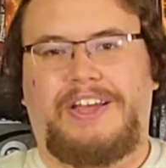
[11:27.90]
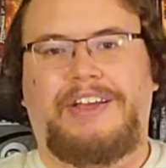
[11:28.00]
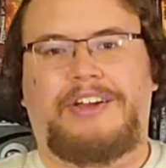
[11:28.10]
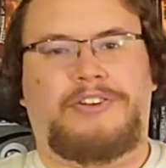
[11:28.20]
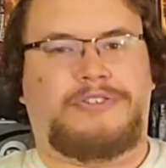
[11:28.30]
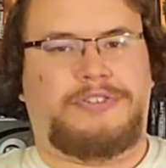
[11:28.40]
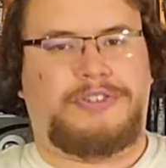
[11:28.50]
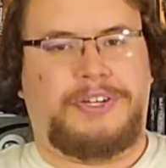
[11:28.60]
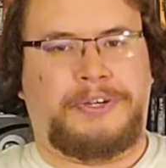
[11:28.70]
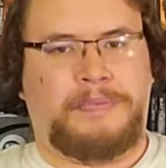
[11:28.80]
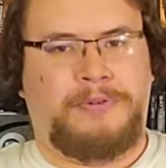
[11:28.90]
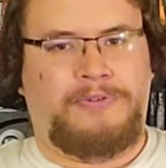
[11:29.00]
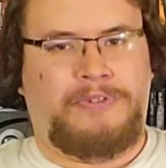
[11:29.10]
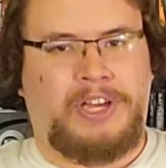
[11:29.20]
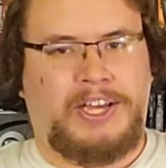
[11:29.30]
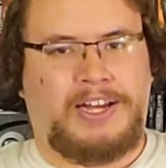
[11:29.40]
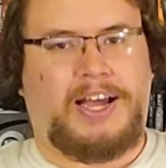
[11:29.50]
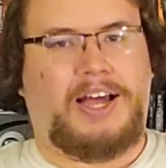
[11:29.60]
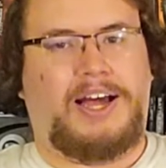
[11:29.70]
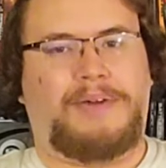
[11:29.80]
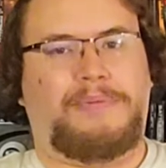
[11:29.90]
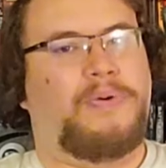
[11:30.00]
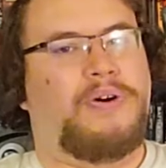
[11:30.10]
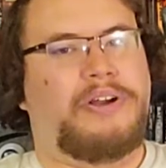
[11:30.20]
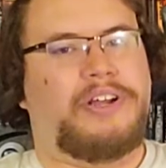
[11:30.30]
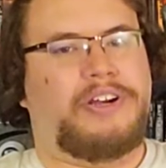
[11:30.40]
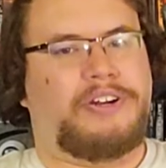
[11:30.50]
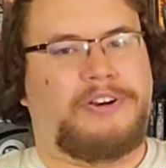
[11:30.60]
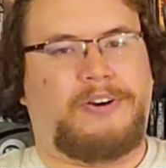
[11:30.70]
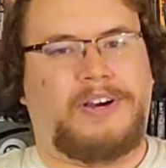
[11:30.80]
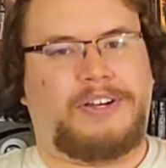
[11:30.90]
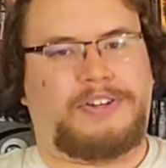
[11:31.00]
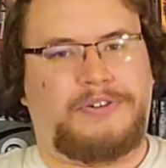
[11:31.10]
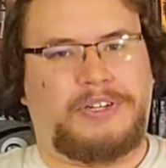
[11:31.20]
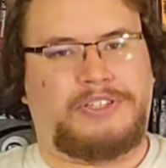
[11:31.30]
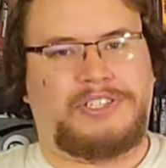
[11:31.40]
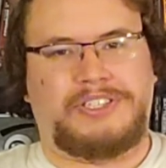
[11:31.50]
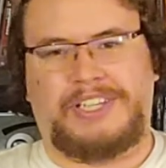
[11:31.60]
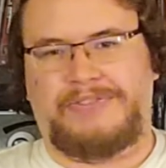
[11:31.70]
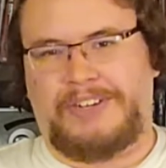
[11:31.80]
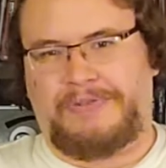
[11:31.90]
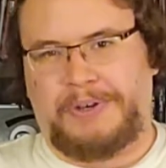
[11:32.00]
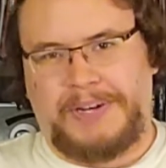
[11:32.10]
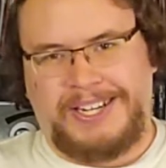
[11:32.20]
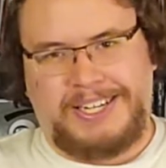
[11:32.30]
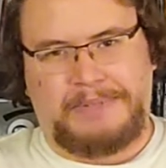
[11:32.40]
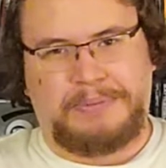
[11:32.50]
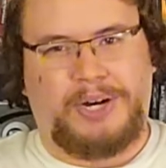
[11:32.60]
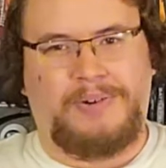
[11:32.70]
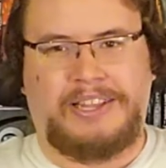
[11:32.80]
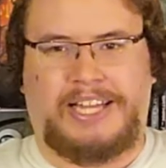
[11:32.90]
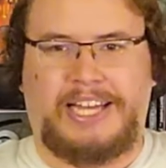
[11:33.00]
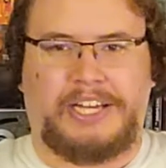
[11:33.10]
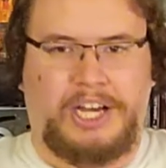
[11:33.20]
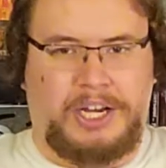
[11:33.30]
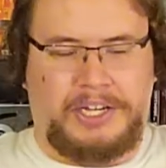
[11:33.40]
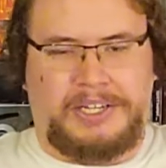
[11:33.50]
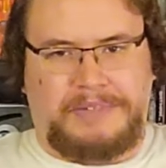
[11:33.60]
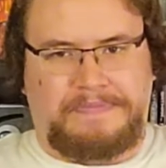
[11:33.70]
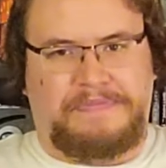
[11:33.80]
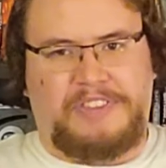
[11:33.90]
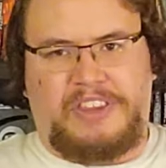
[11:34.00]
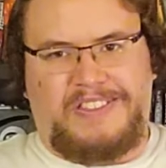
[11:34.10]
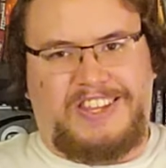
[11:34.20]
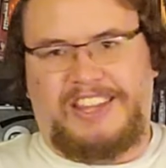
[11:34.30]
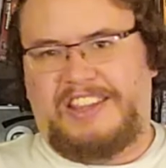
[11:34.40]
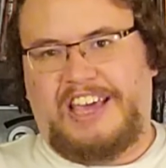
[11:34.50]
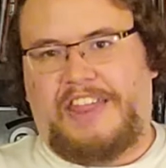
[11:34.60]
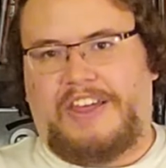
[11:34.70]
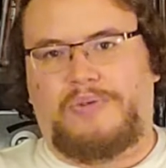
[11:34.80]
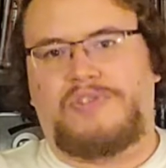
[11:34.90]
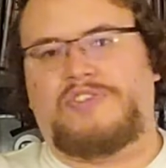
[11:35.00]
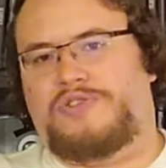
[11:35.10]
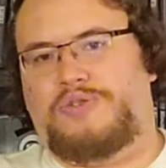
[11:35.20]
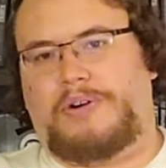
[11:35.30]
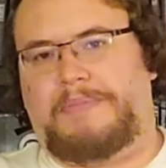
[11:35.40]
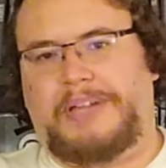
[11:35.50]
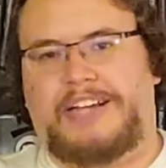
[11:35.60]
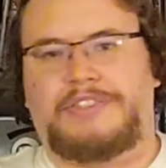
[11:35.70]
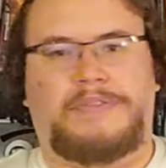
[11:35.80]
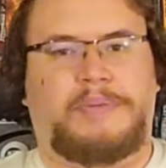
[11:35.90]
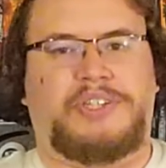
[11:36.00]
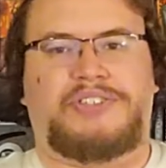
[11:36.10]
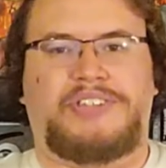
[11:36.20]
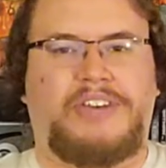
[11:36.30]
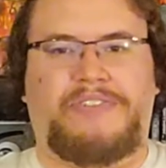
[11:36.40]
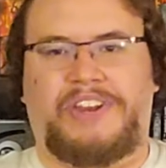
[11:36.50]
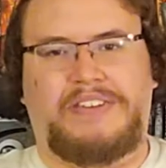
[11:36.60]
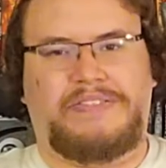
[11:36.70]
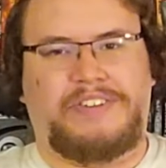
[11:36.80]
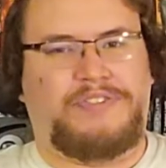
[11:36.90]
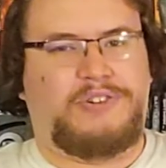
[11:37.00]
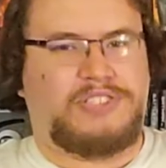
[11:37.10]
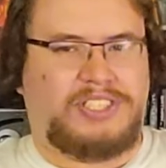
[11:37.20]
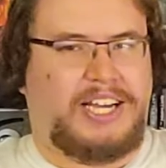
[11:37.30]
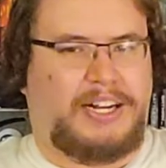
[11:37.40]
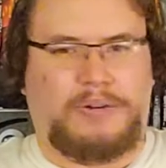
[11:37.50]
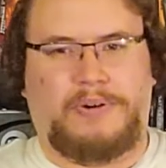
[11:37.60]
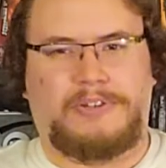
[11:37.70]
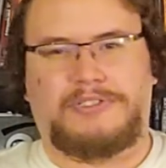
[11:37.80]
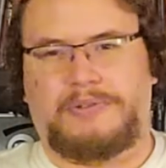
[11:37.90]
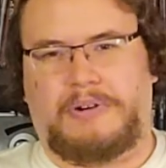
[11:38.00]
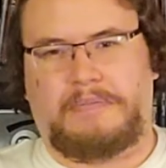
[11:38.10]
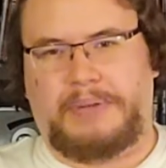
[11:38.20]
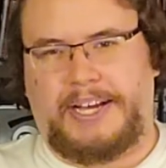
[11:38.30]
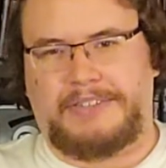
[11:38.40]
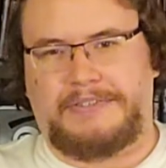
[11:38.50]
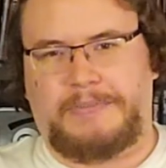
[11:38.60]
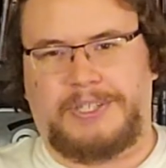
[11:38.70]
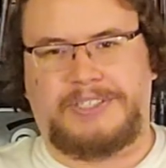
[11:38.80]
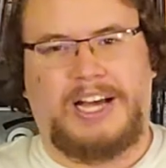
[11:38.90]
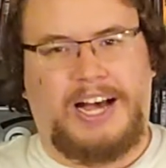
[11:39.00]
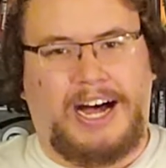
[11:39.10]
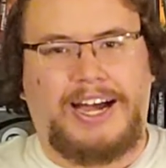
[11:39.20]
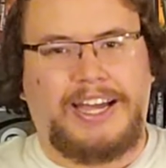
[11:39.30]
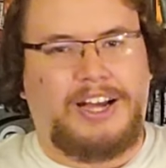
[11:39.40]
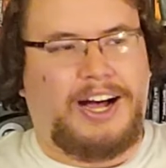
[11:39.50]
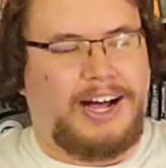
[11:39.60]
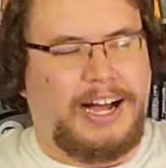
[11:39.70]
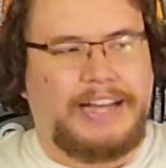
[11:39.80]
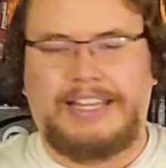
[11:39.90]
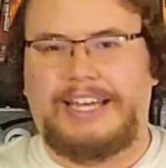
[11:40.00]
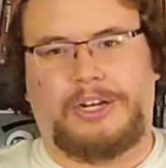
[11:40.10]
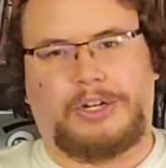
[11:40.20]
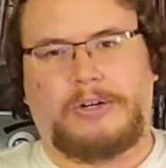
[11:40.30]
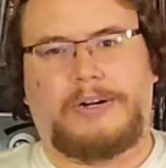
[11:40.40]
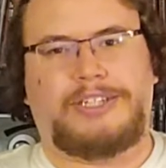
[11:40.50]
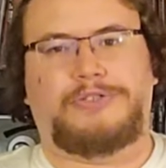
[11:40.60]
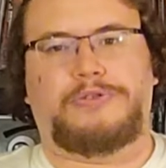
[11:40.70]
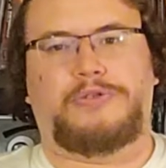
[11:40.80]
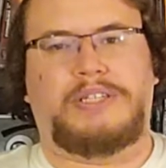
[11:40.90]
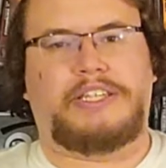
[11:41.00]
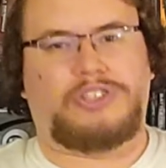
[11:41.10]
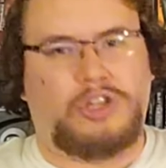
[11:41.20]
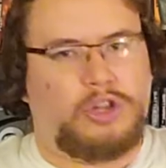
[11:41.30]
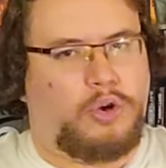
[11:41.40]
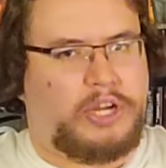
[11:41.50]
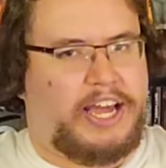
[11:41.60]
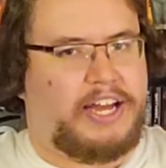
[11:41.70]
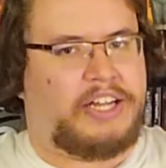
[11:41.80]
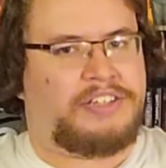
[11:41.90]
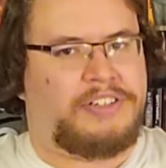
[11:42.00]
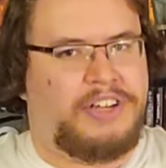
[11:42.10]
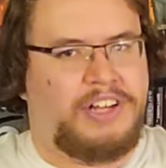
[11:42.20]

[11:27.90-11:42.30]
interesting movie, and I, I would encourage Christians, even if you end up going like, yeah, that was sort of blasphemous. Even even if you decide it was sort of blasphemous, I highly encourage you to at least look at it